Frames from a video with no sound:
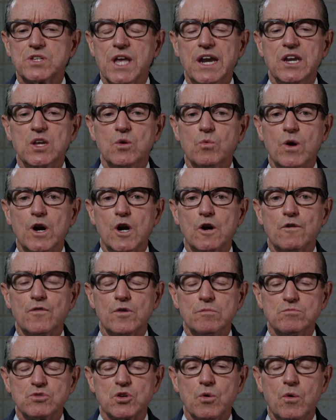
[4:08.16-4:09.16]
anywhere
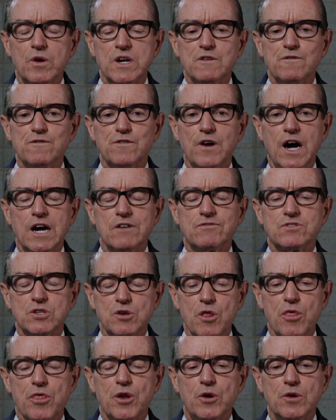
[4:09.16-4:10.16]
from 25 to
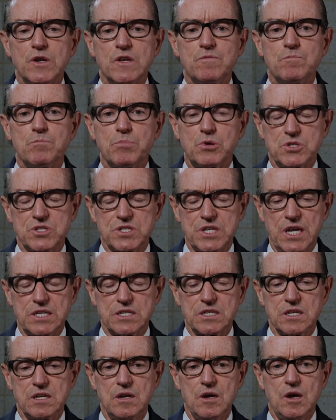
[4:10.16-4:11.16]
30%
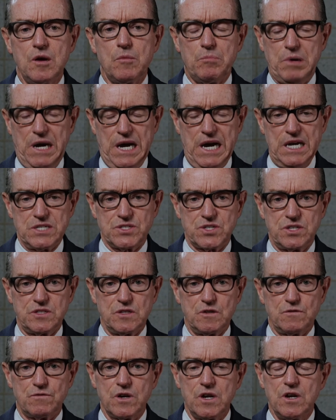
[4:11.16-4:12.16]

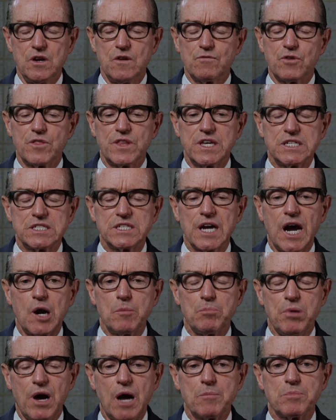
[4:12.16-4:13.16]
positive for the entire
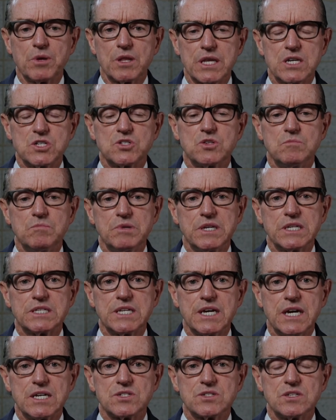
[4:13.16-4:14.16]
population being
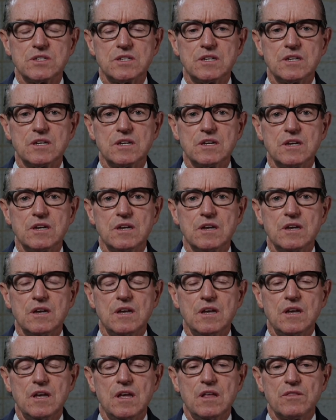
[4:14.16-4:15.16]
tested.
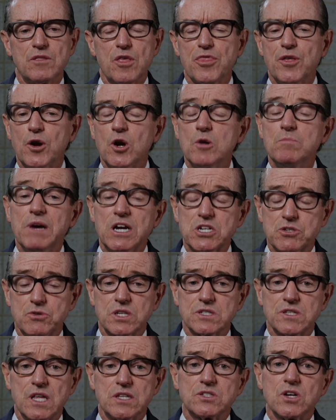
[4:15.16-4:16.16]
The third
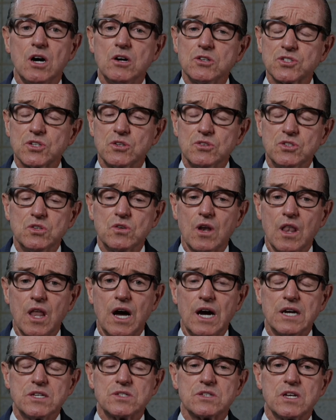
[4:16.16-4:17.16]
metric that's also
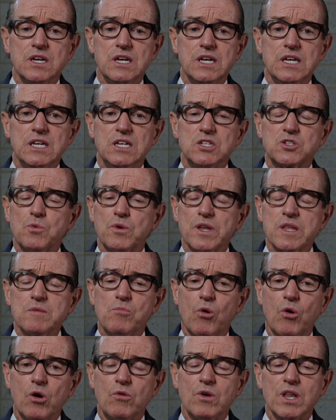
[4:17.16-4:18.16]
utilized is really
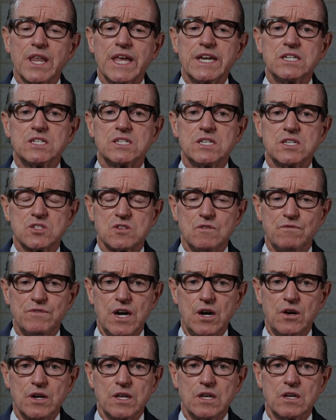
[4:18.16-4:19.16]
more related to
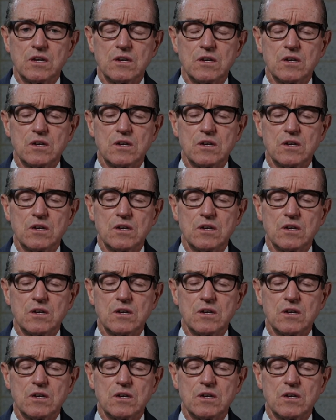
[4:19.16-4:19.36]
severity.